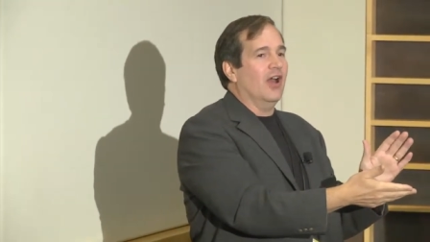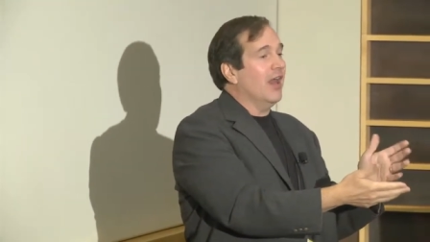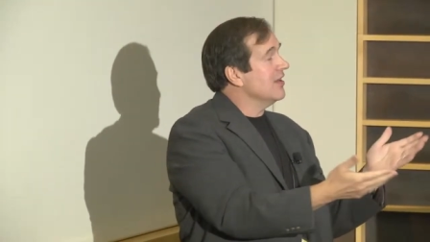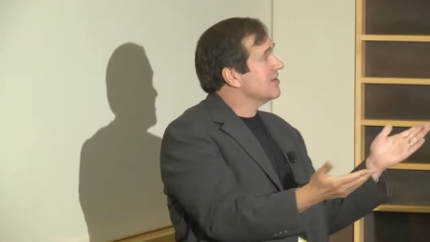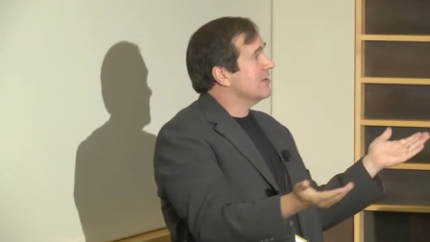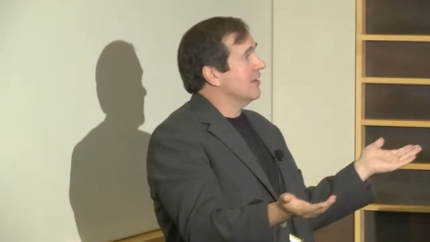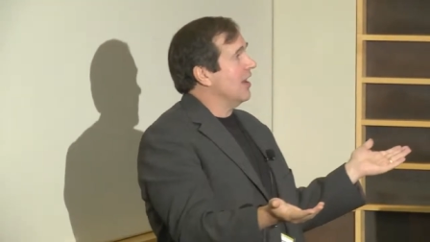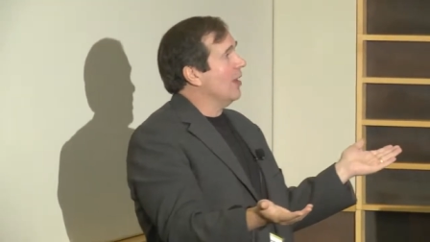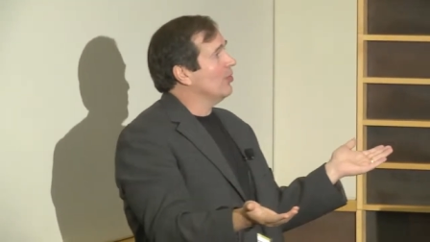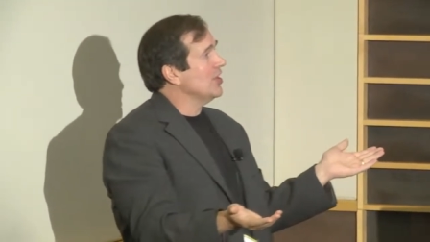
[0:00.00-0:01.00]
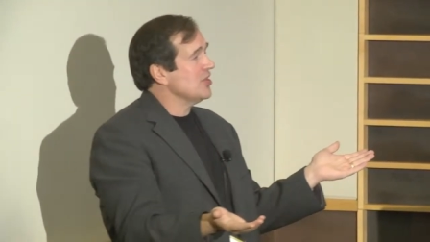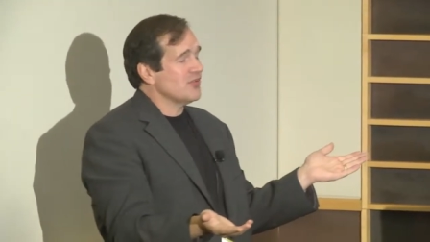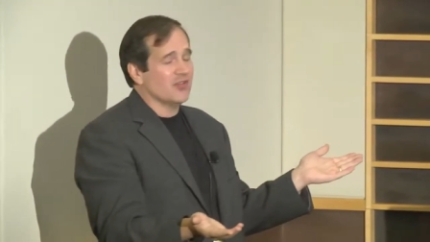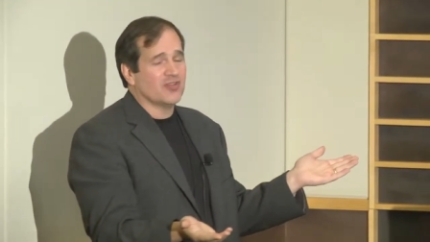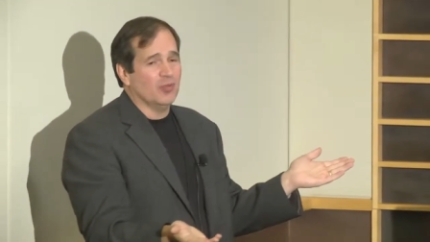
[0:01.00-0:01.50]
And the
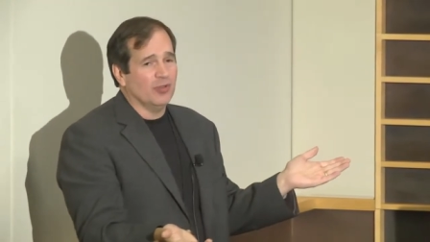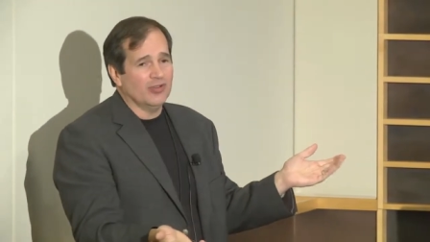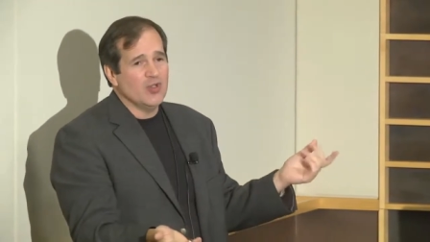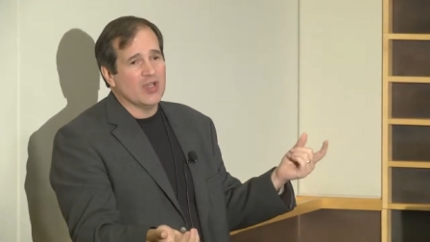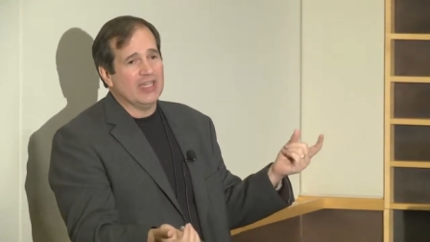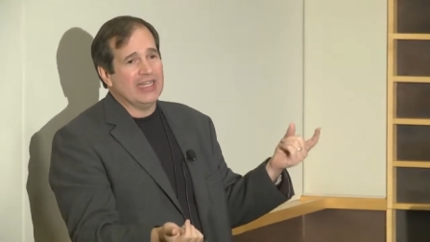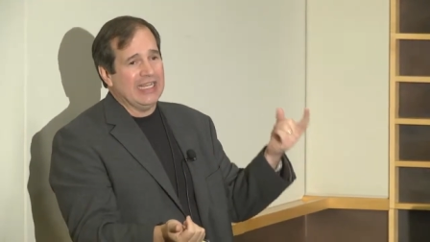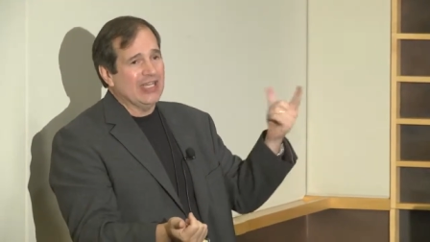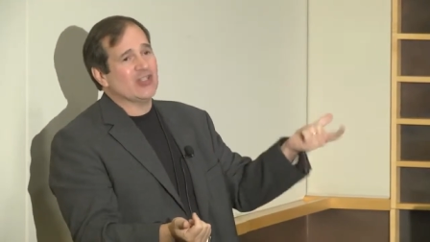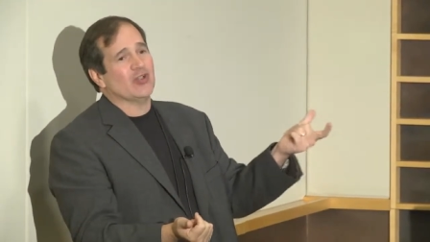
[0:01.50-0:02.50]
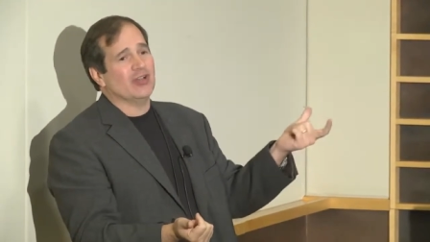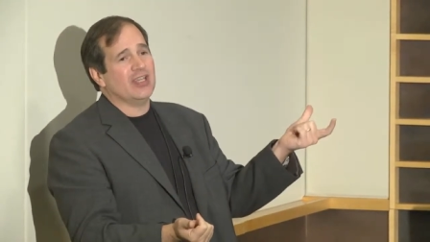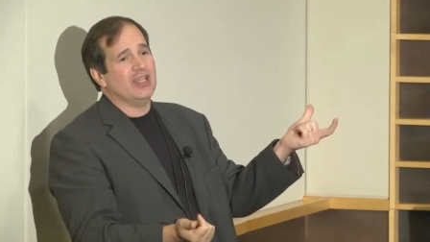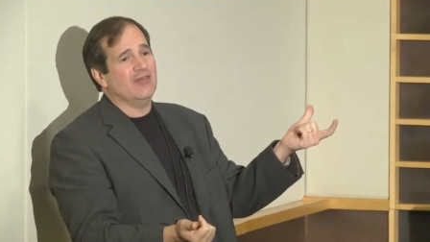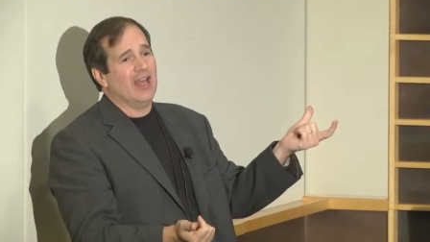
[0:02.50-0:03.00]
operations are simple. You can insert a
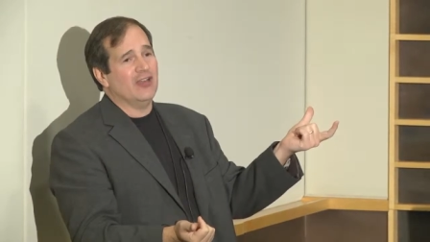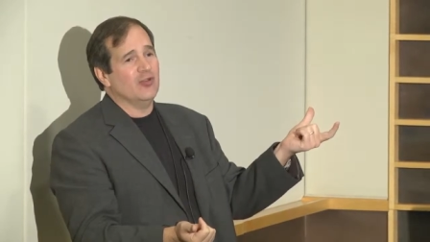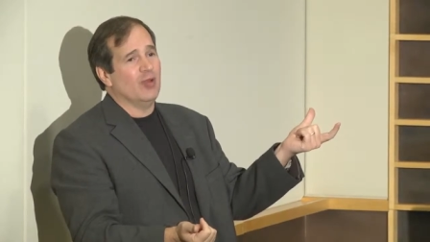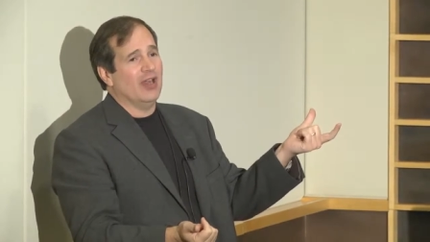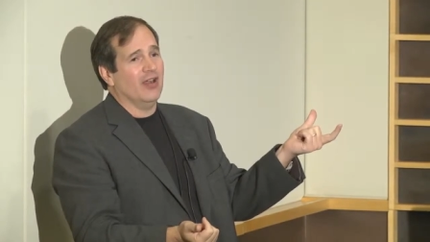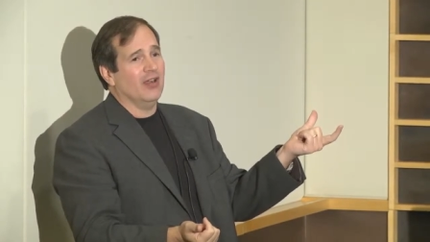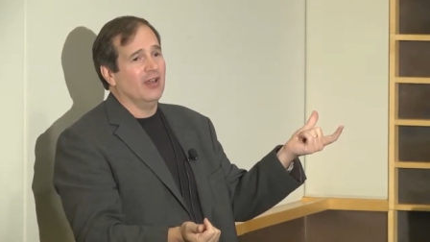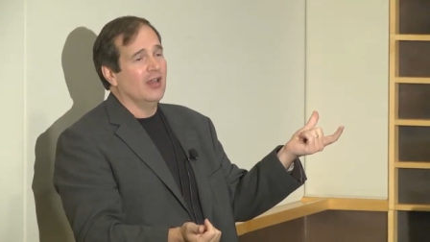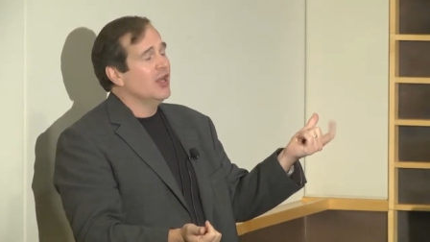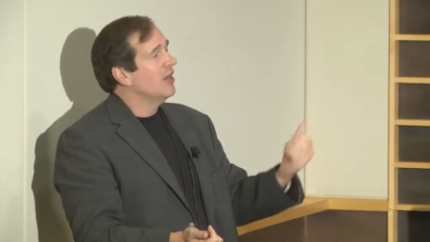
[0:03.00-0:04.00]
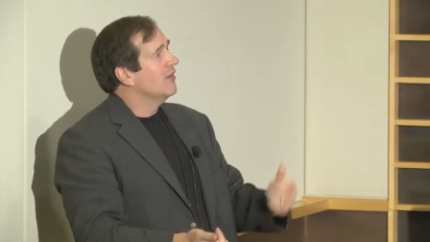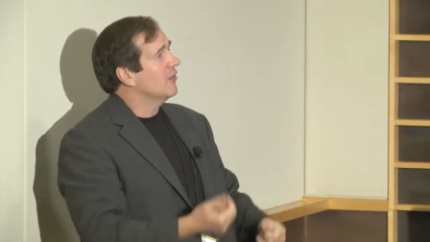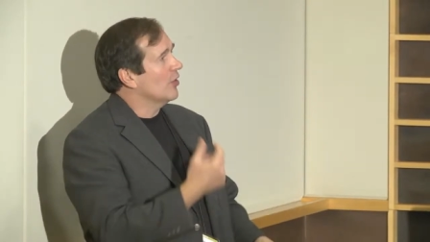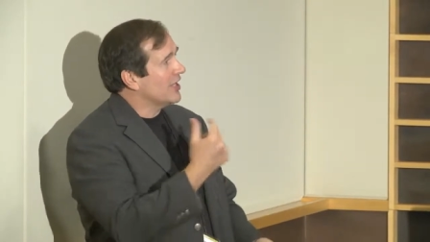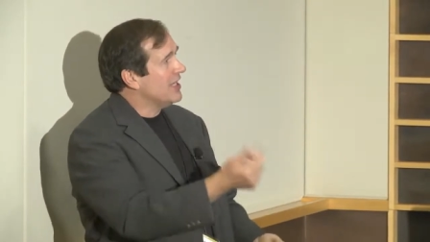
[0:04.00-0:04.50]
key value pair.
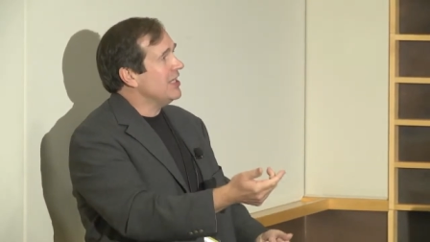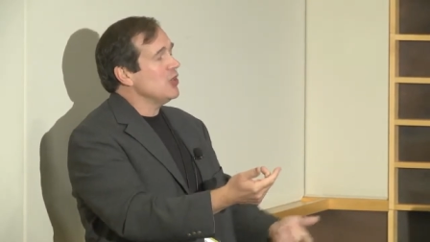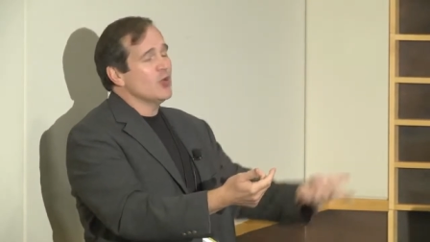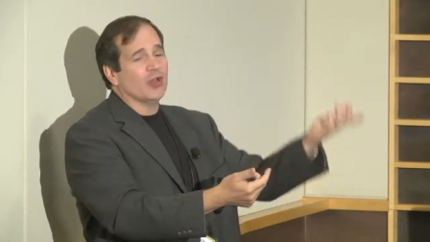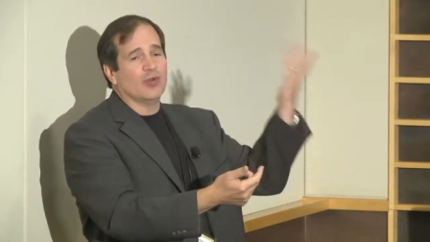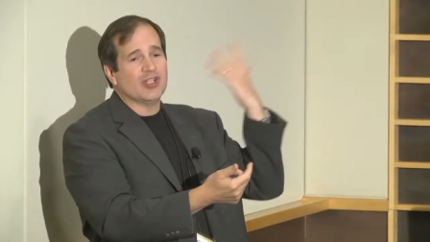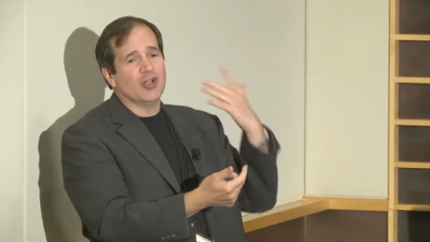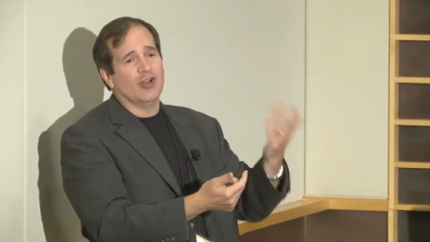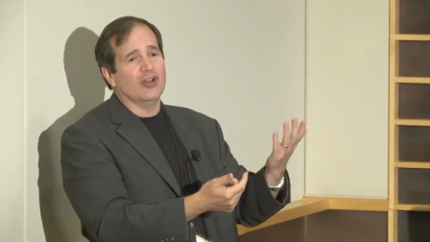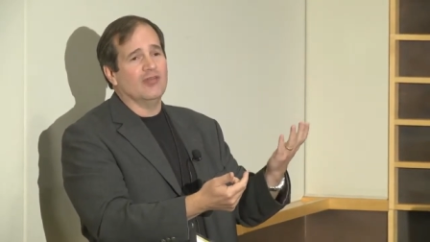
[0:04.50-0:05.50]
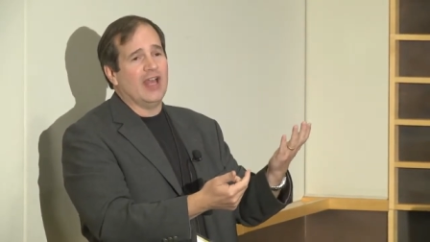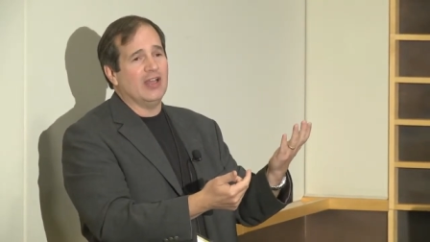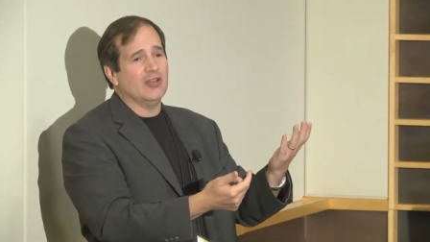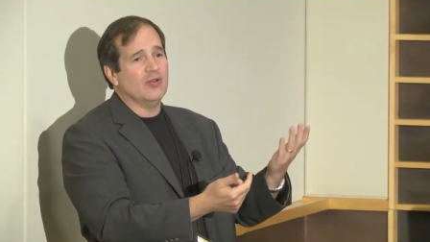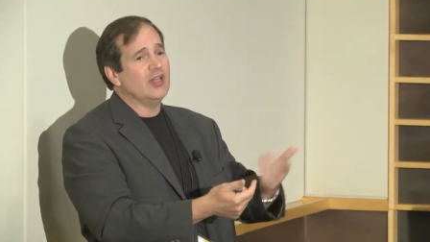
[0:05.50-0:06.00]
For a key, you can return a
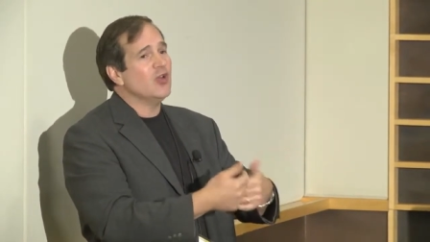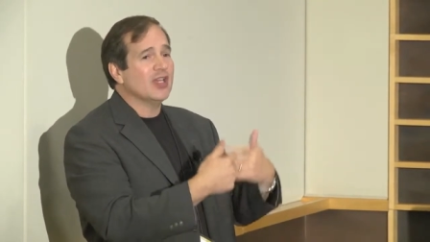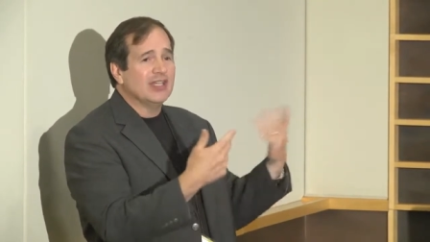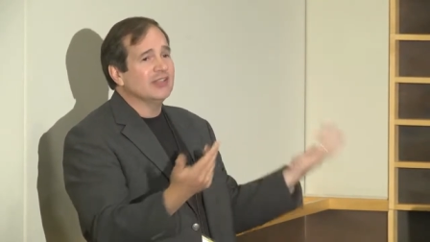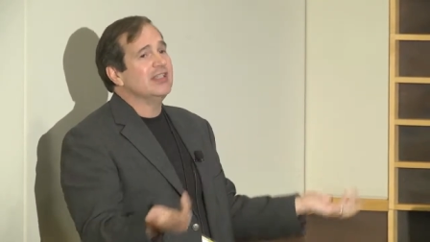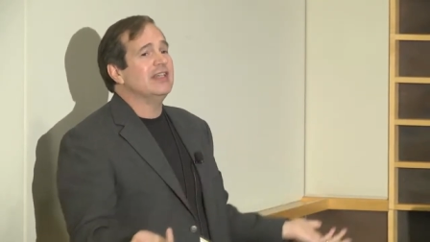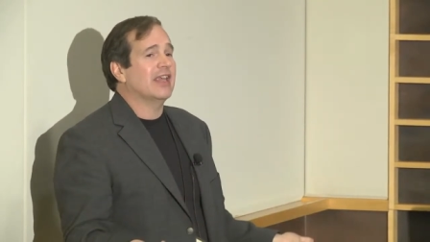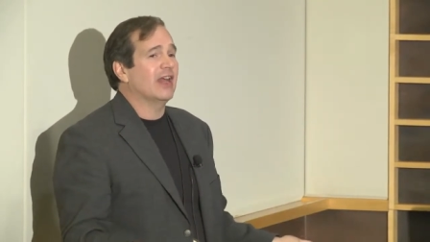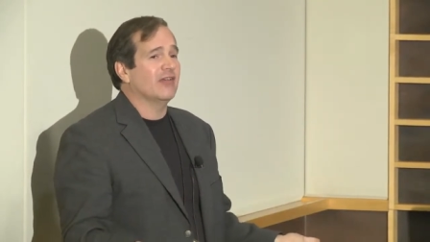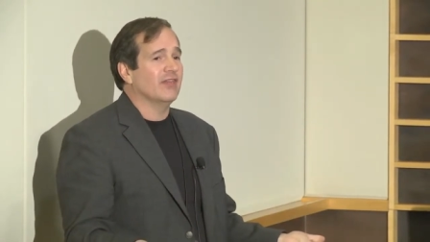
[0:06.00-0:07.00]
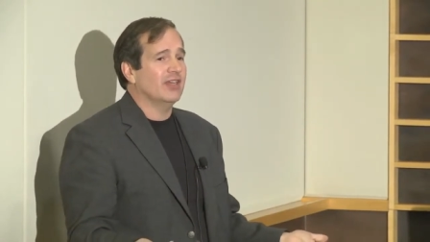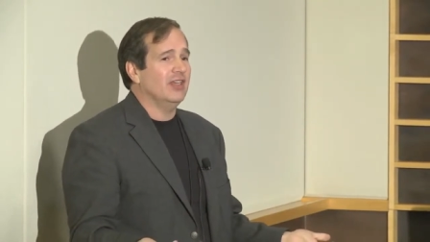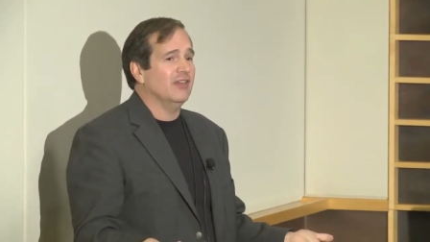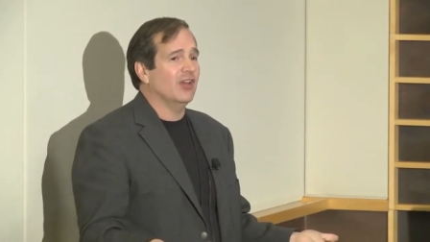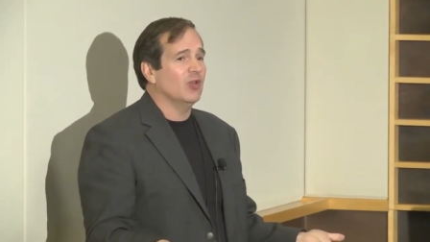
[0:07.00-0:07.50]
value, and you can delete a
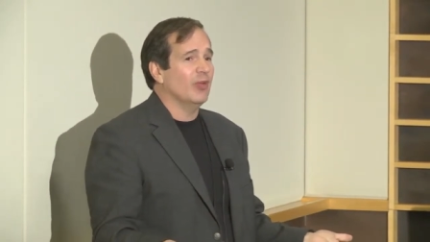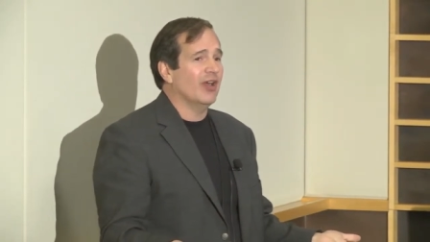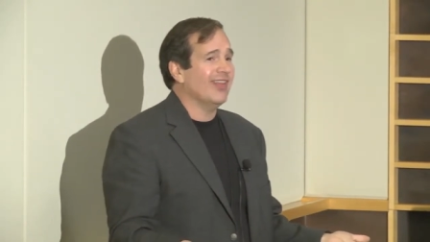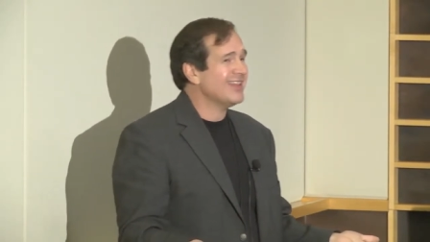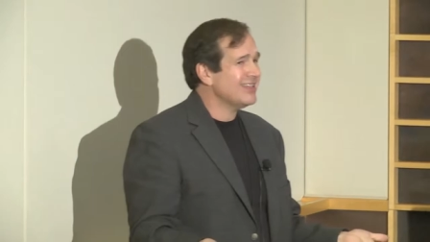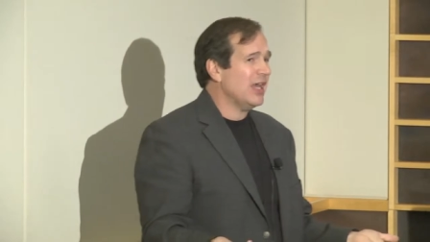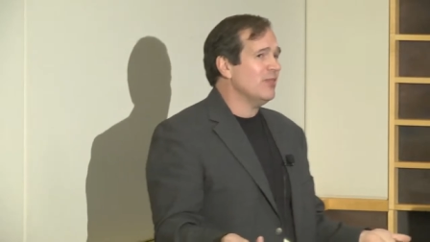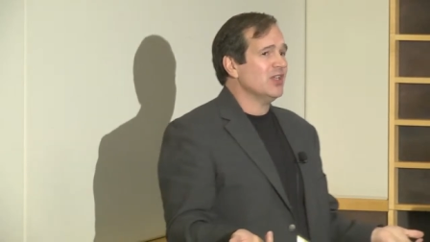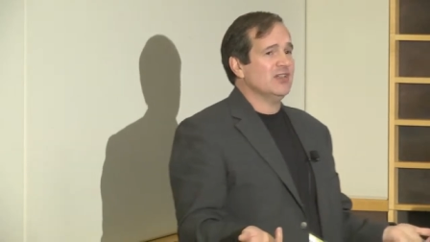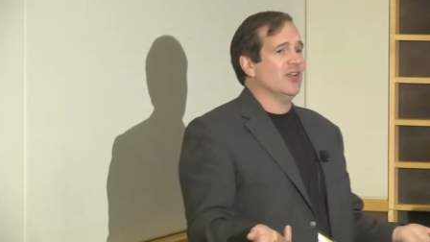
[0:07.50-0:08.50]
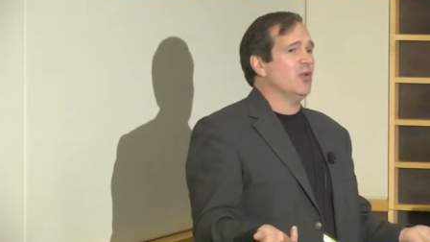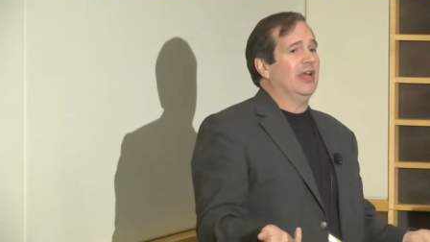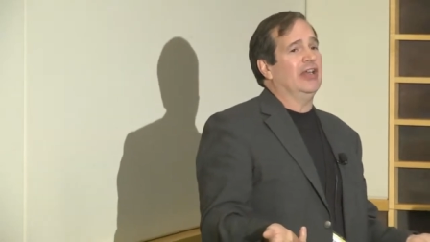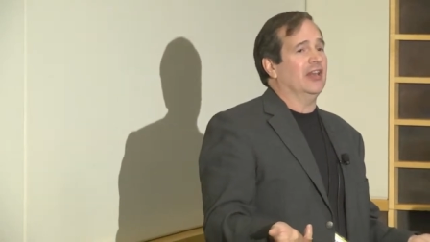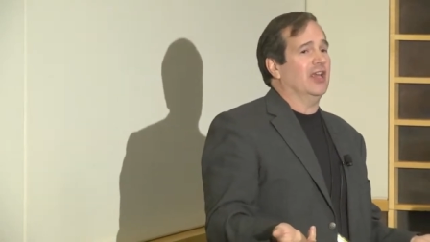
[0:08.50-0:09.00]
key value pair. That's not much of a
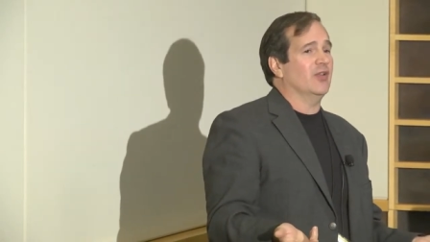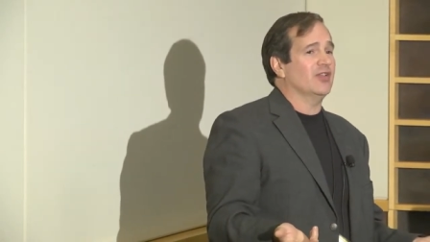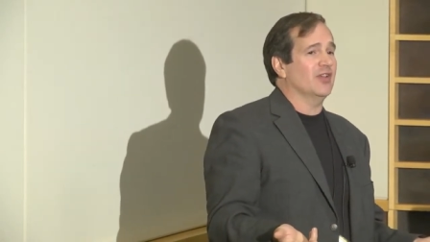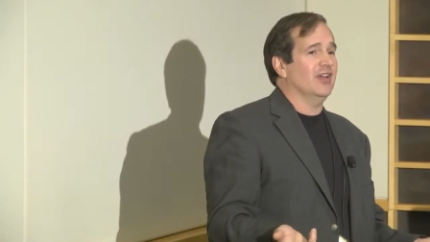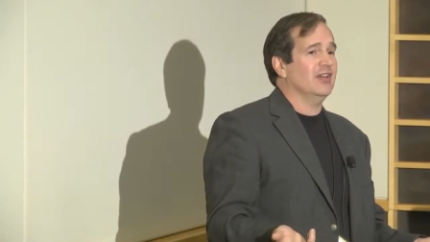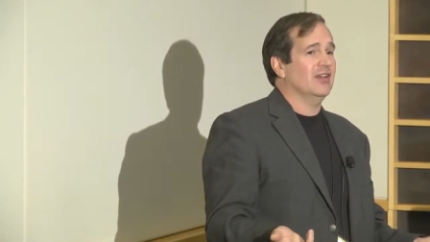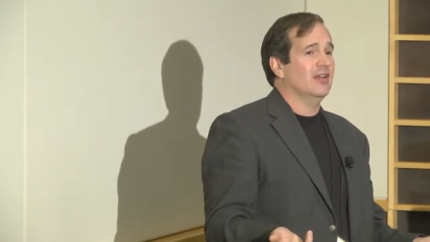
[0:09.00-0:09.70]
query language, right?